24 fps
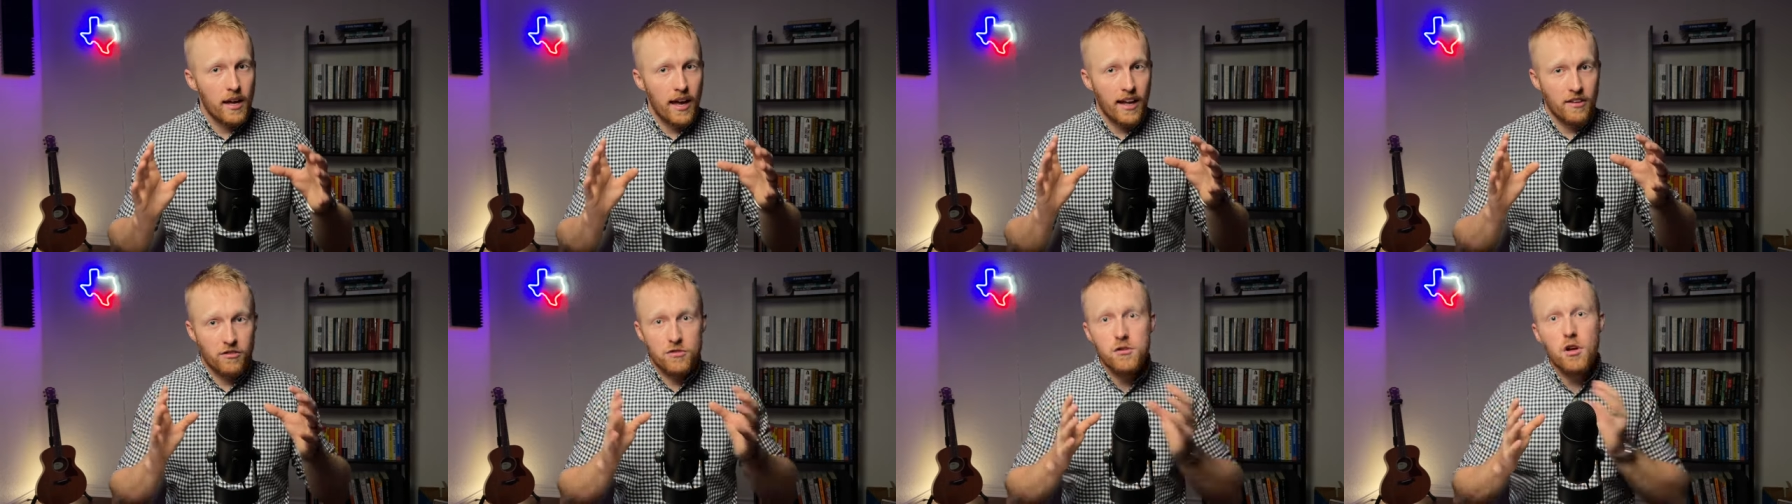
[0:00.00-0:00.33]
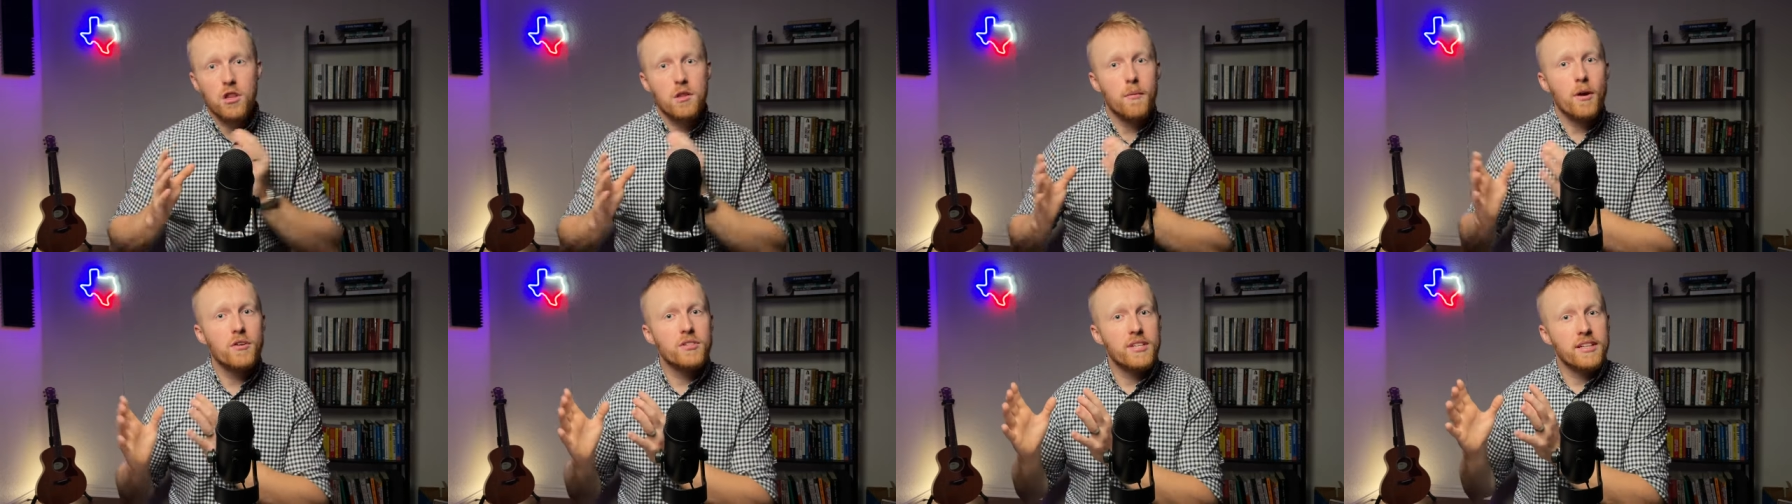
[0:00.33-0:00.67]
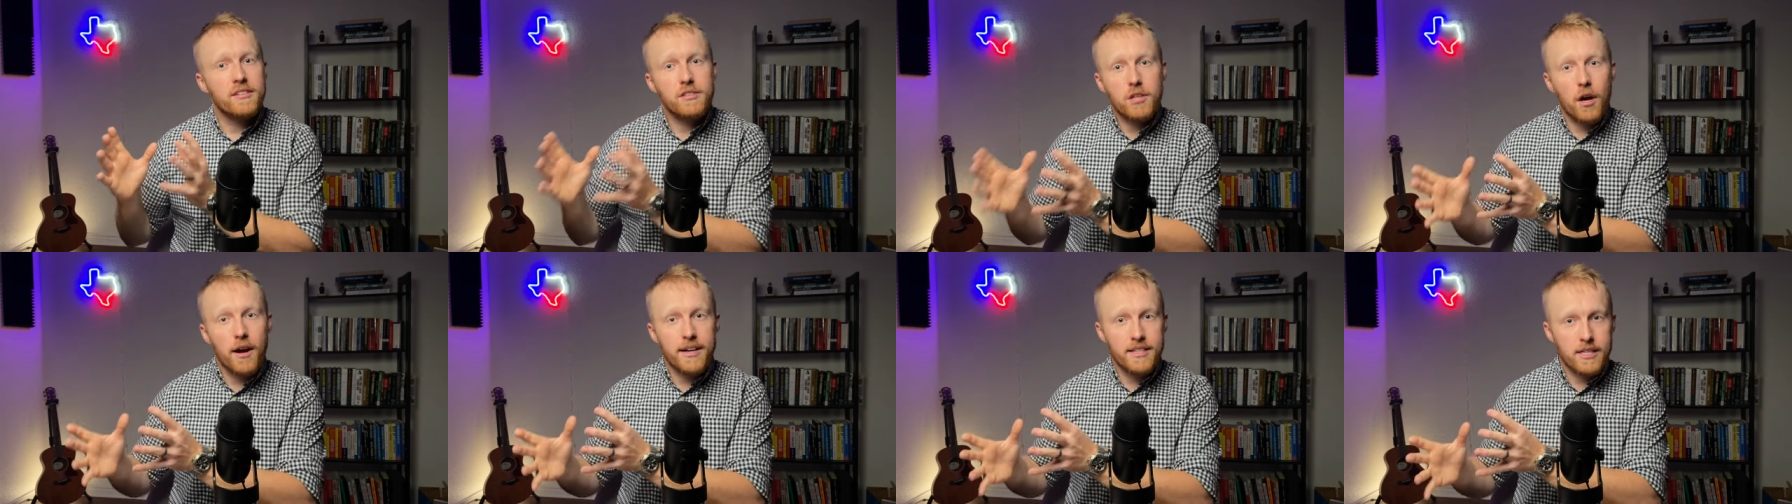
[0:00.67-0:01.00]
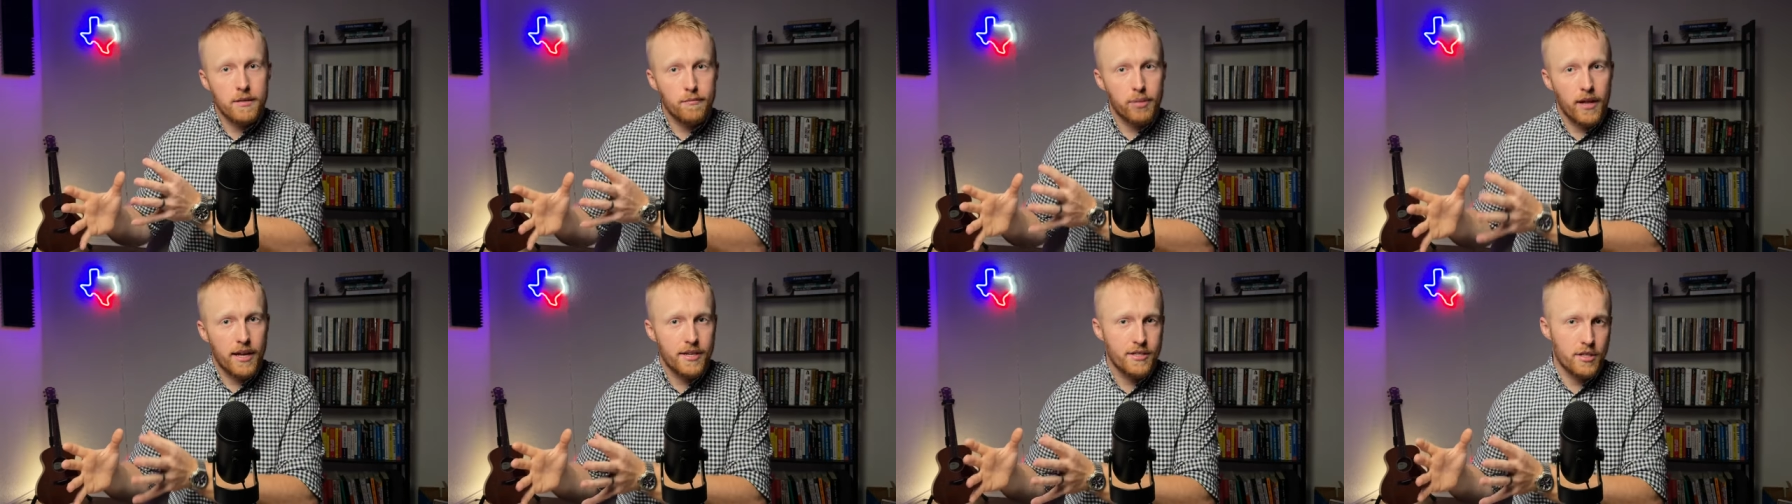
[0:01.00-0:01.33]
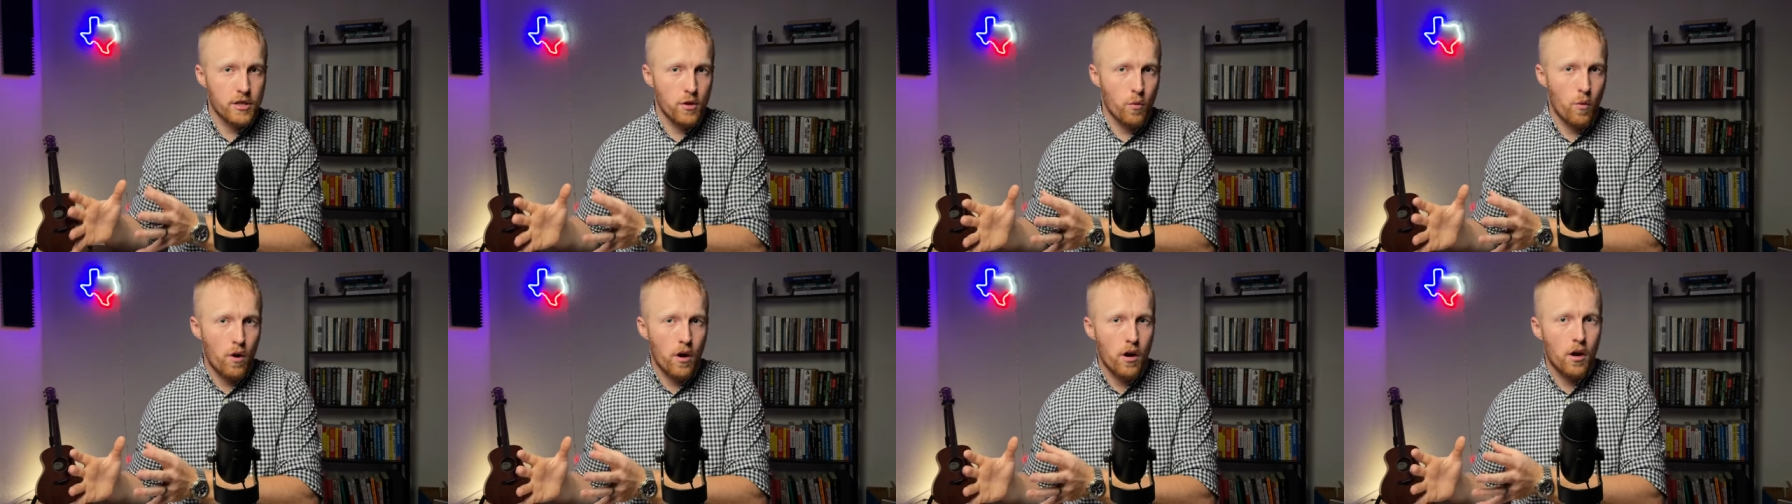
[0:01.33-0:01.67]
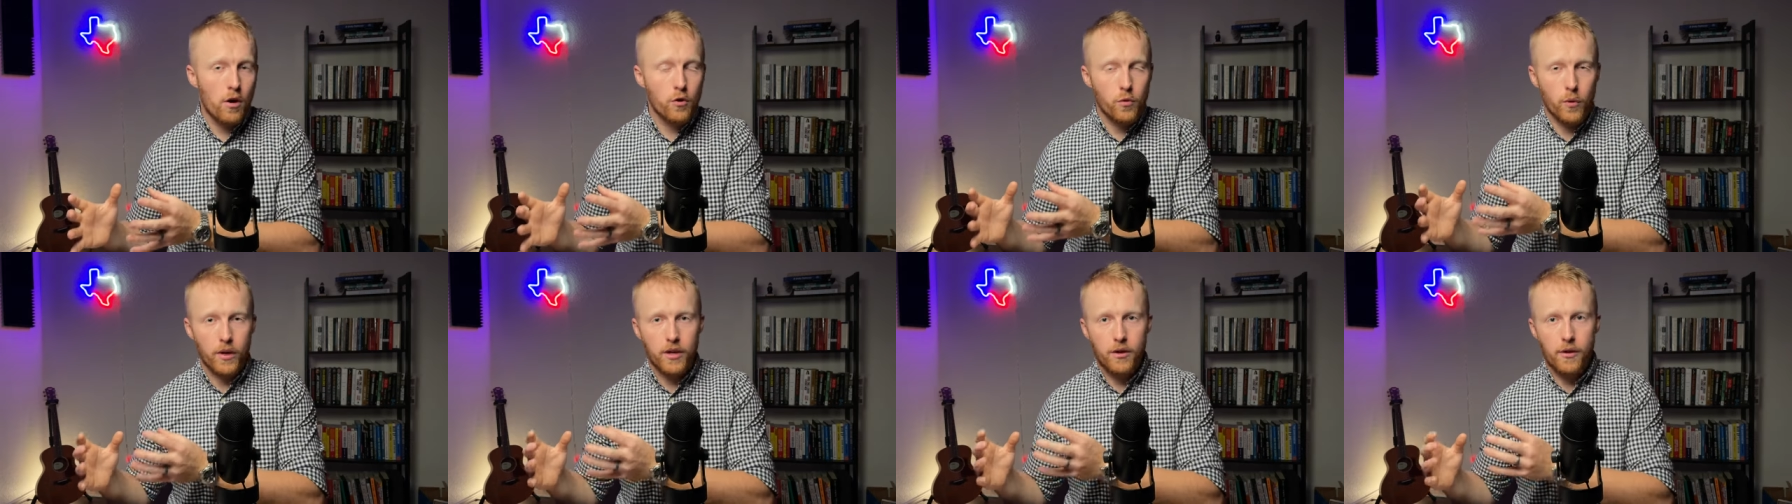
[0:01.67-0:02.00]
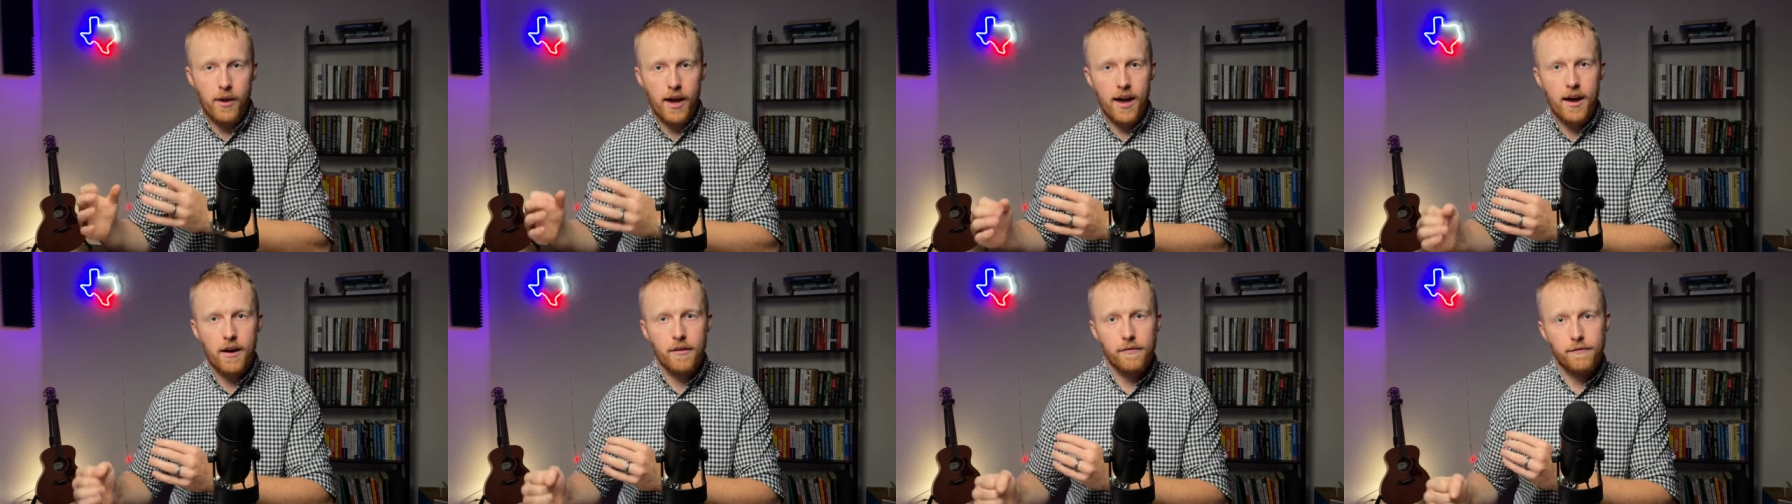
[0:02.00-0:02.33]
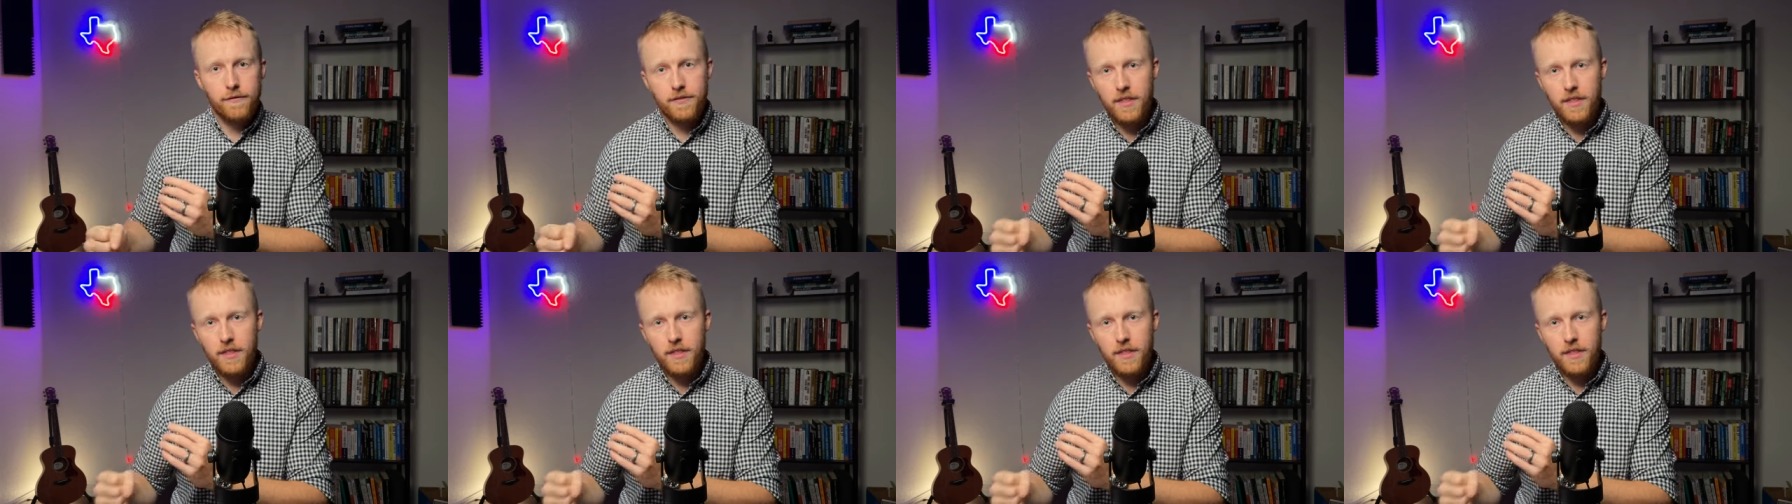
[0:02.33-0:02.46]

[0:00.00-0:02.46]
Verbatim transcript: It's not the most exciting place in the world where you have